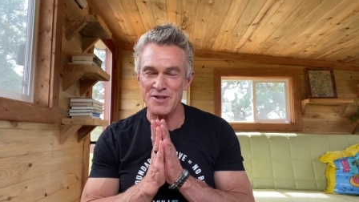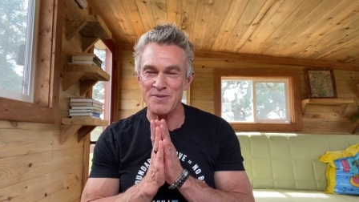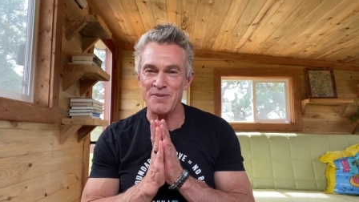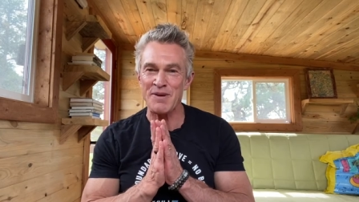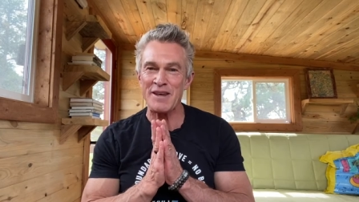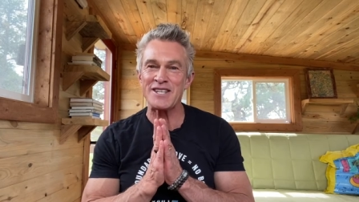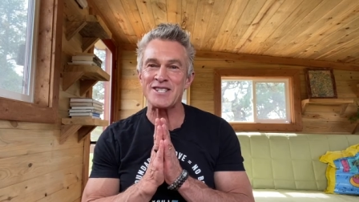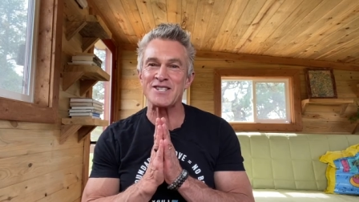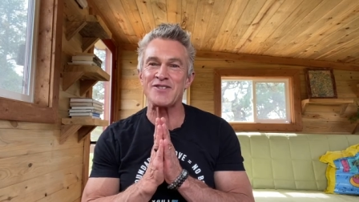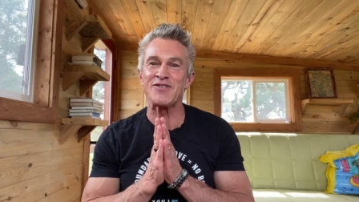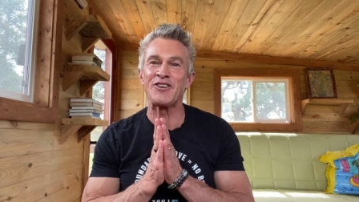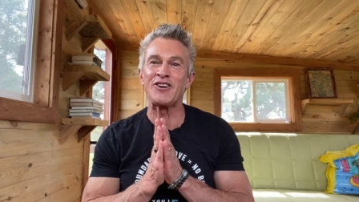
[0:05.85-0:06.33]

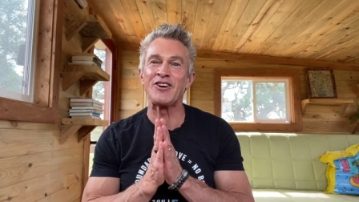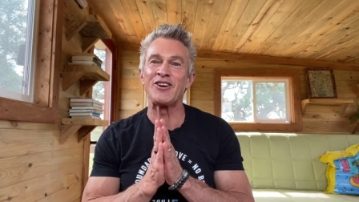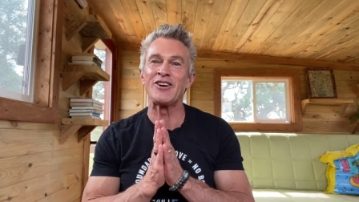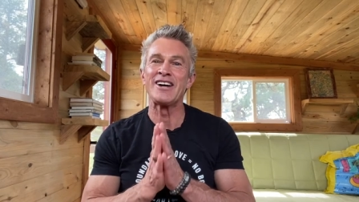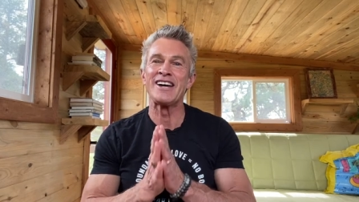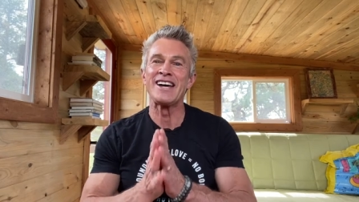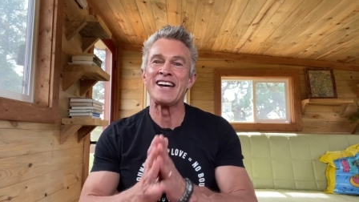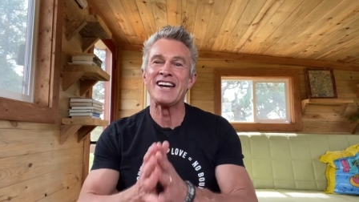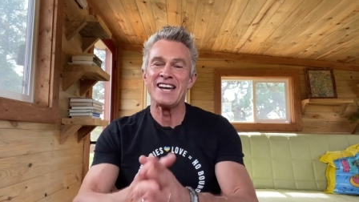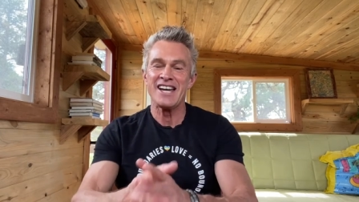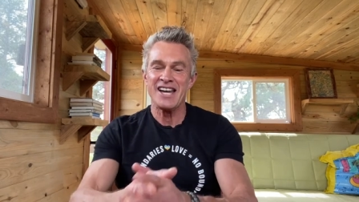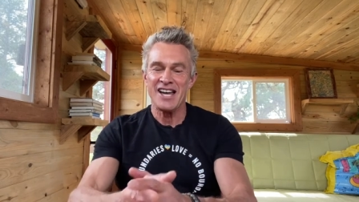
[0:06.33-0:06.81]
peaceful,
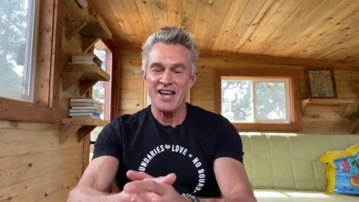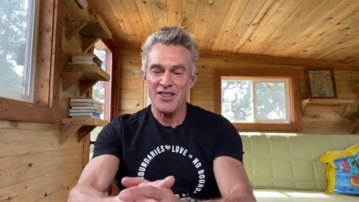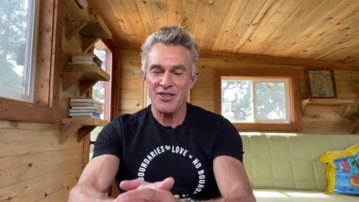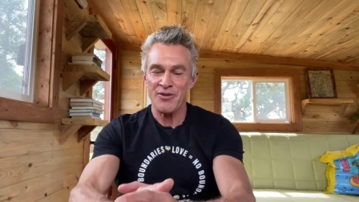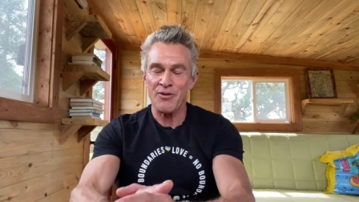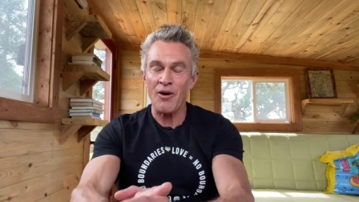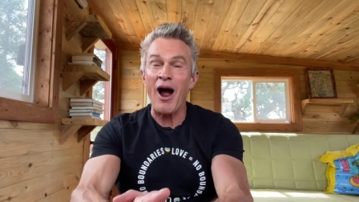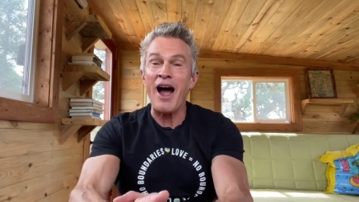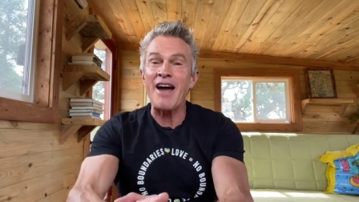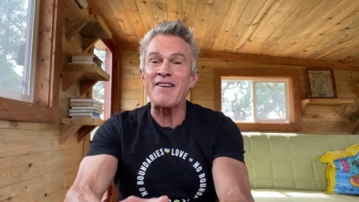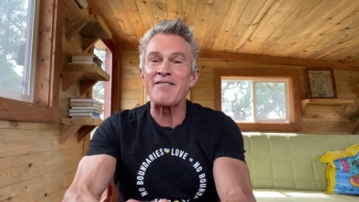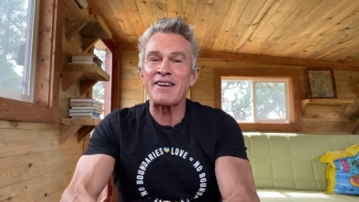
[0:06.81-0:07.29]

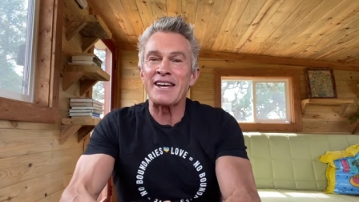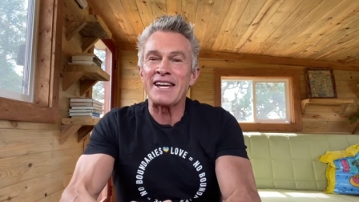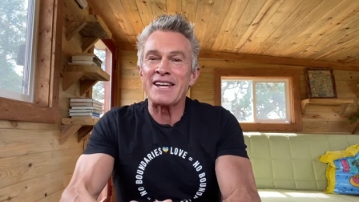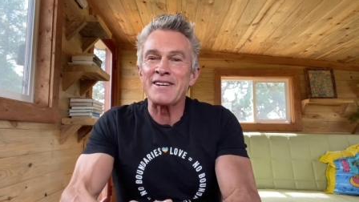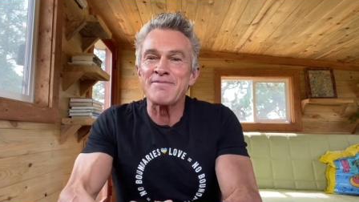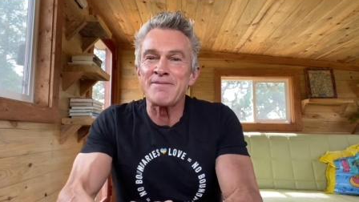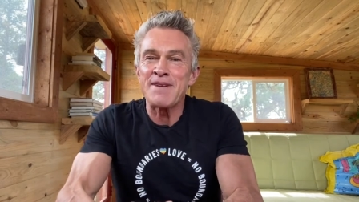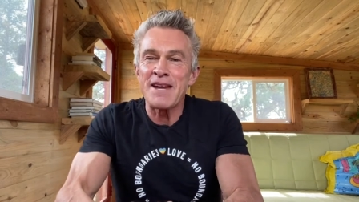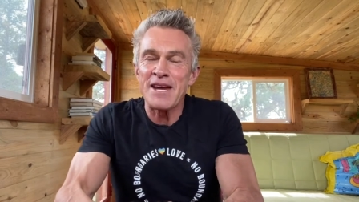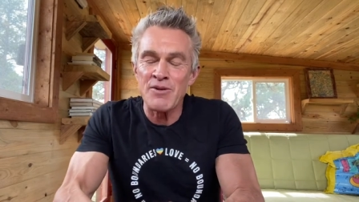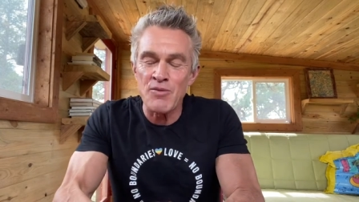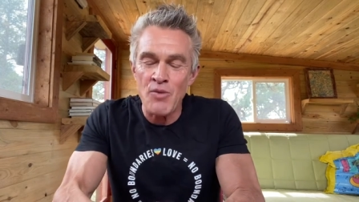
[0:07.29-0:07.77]

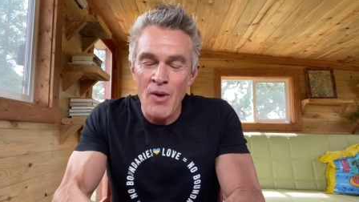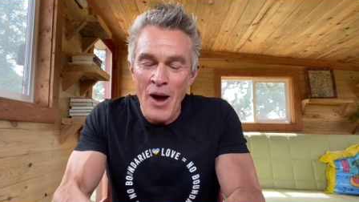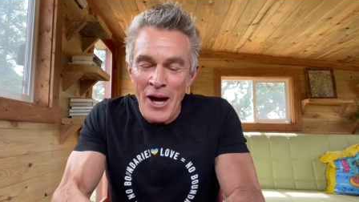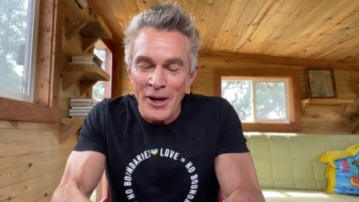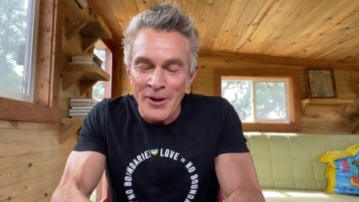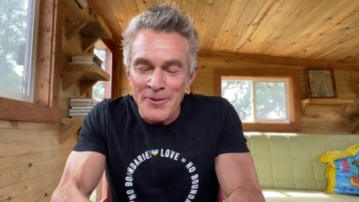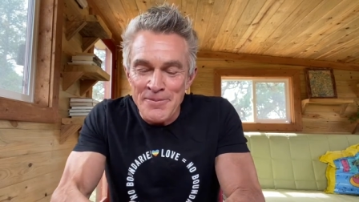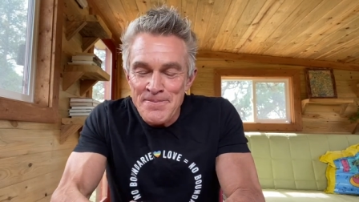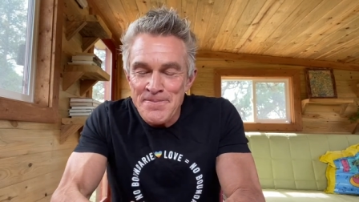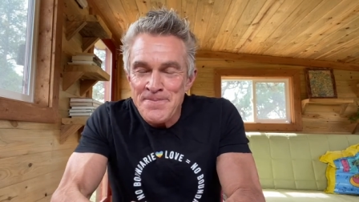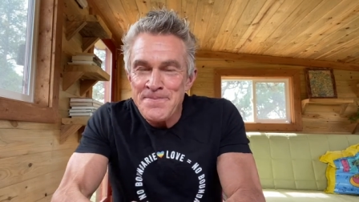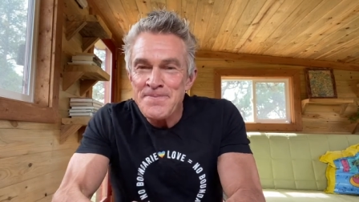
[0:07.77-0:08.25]
thriving, and
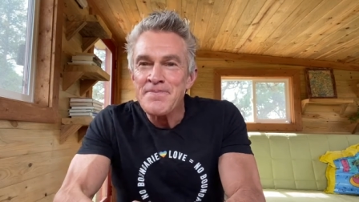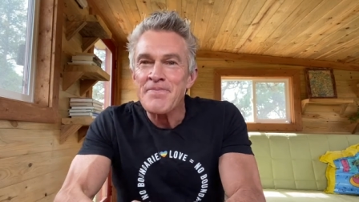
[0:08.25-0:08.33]
well.